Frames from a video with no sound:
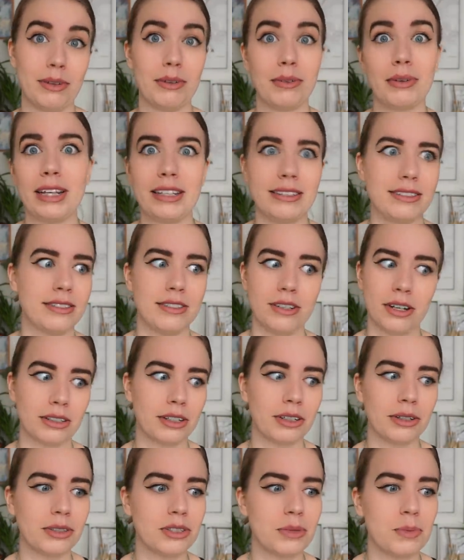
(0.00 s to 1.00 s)
This is not
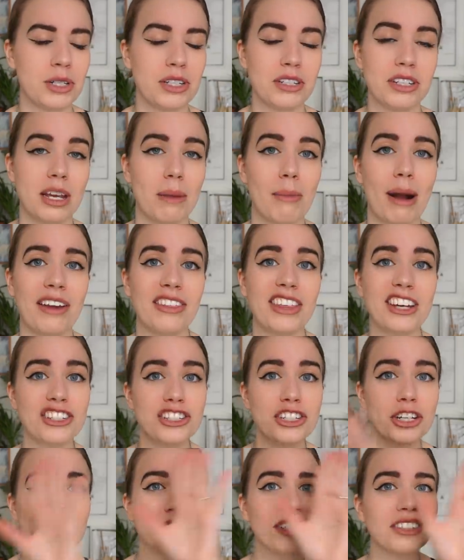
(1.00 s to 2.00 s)
going to be TMI.
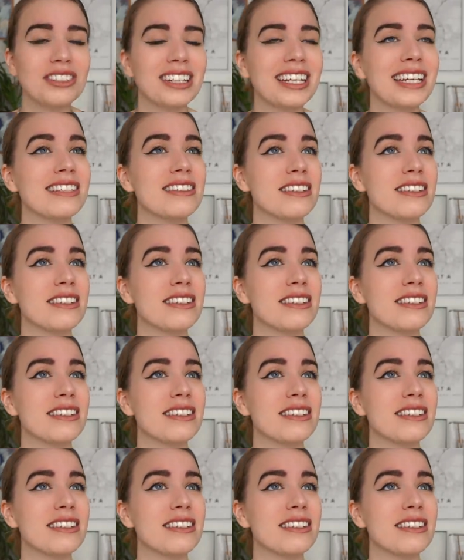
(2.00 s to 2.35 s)
There's no such thing